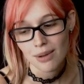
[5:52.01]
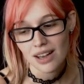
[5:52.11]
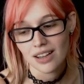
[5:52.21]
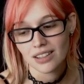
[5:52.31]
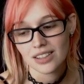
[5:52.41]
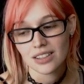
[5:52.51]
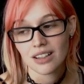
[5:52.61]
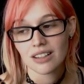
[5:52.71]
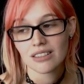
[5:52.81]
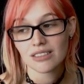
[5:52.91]
And
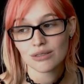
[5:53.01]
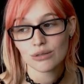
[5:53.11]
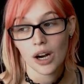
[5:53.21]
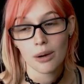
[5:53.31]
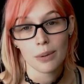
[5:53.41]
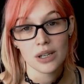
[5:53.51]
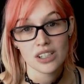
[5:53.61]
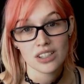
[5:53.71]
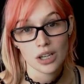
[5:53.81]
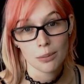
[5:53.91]
so our
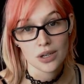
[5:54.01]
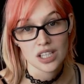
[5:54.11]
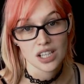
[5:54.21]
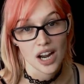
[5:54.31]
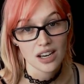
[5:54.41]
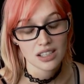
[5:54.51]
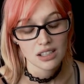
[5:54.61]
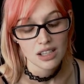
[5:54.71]
budgets are pretty tight.